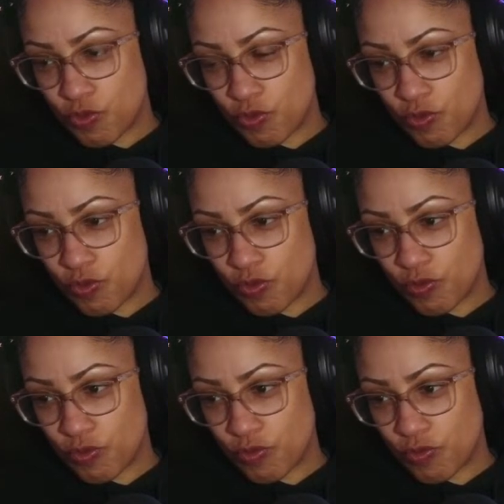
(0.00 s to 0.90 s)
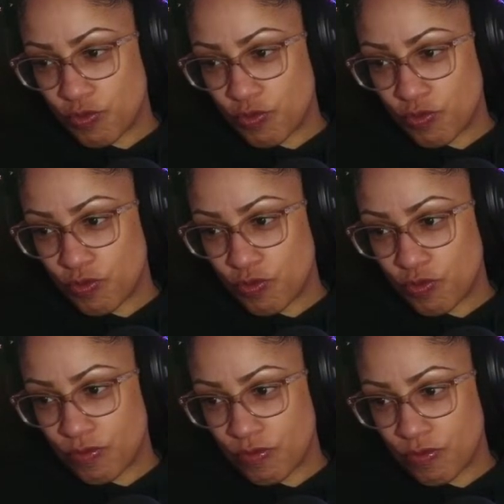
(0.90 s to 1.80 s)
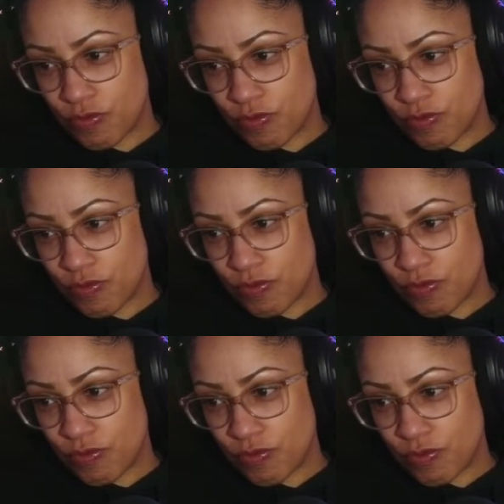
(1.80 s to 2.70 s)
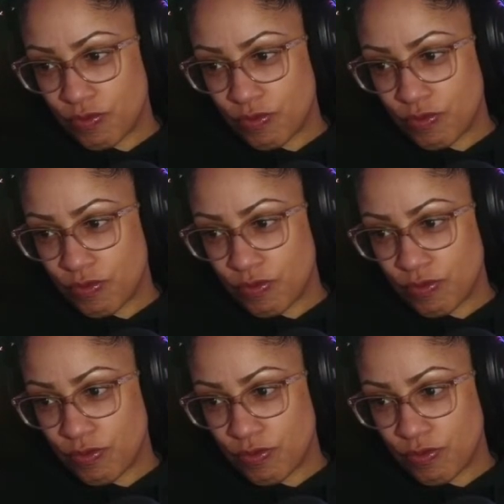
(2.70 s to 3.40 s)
The person shown says nothing.